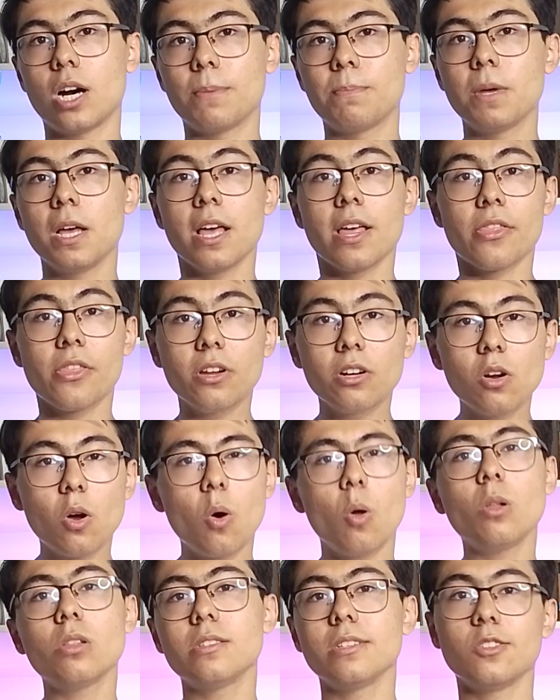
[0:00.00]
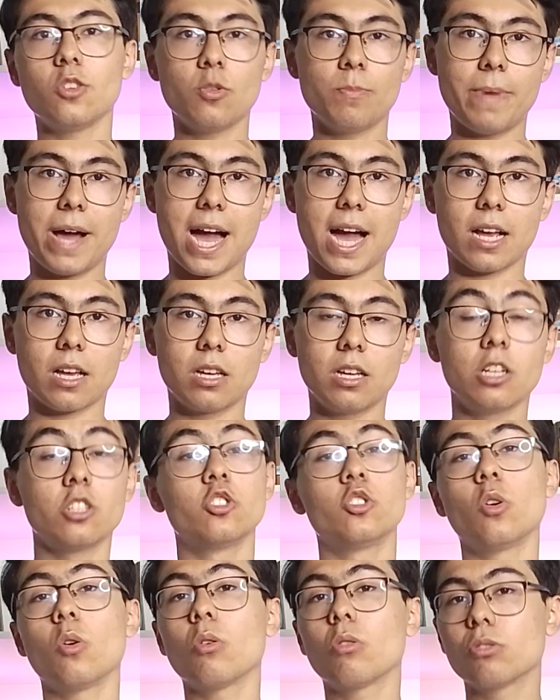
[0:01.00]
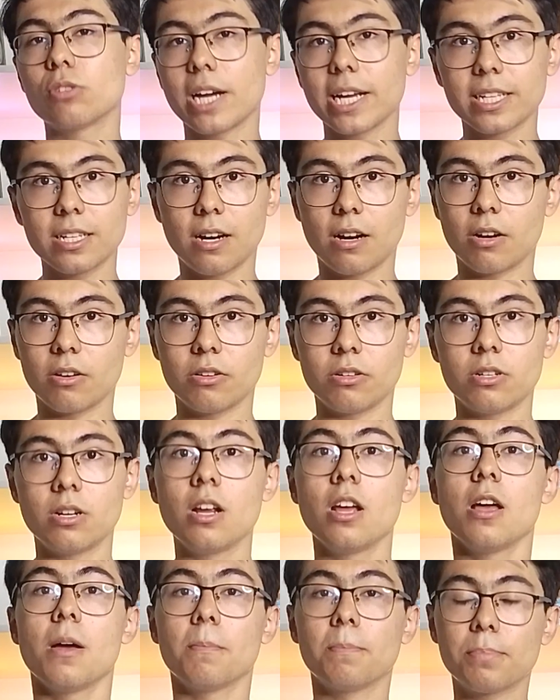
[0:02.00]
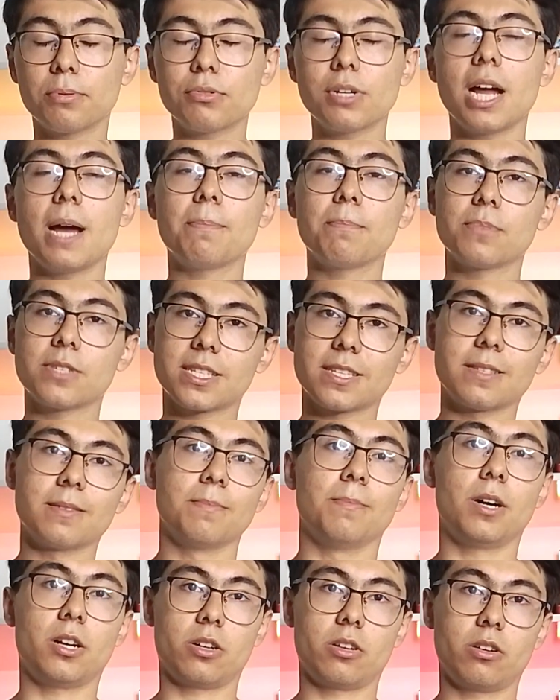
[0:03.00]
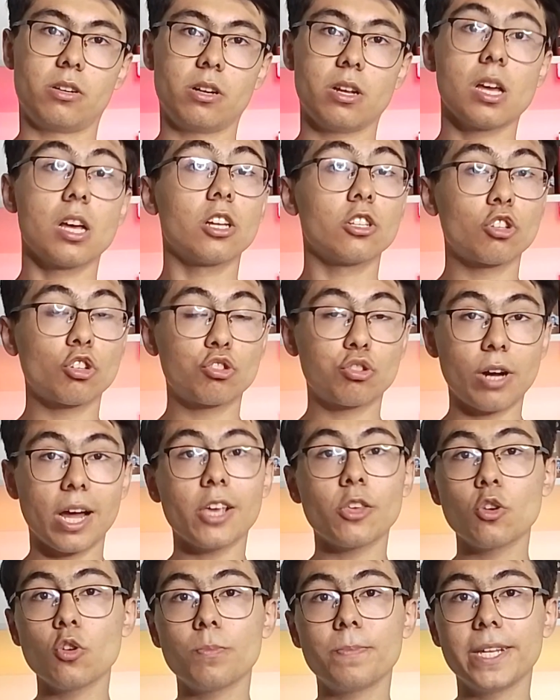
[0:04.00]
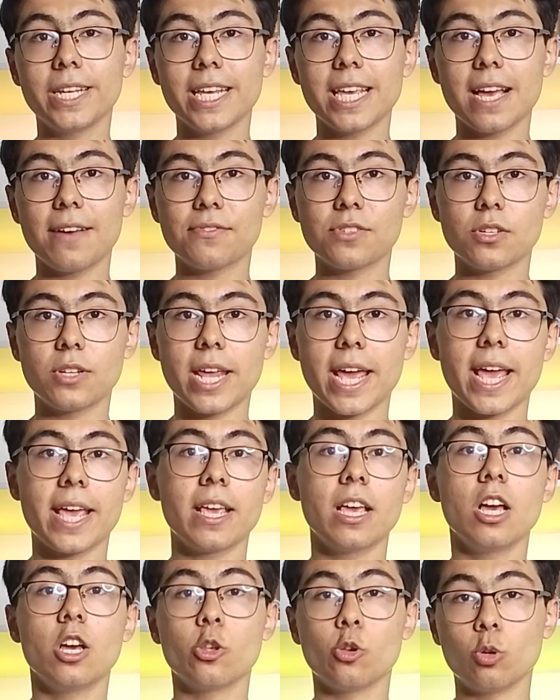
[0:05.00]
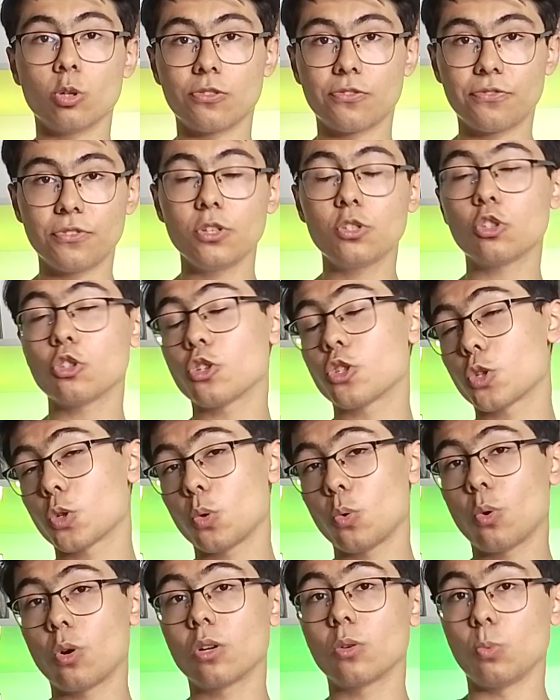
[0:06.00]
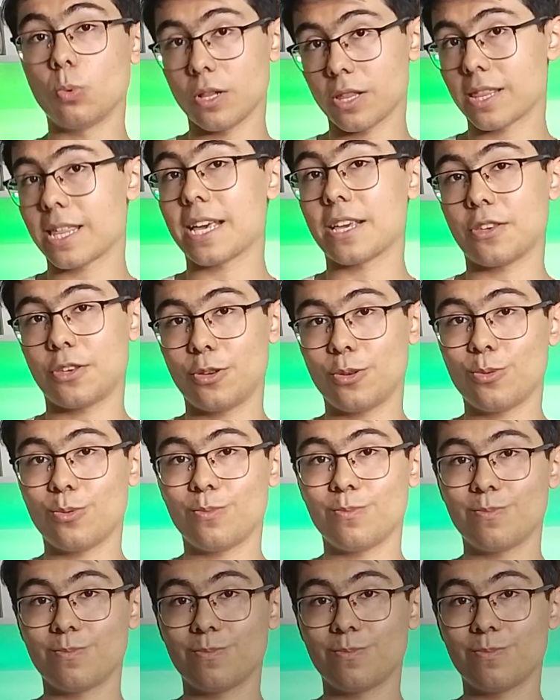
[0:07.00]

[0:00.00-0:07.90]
up, they're holding you back. Don't grind harder, prep smarter. Try UPDF today. Your future score will thank you.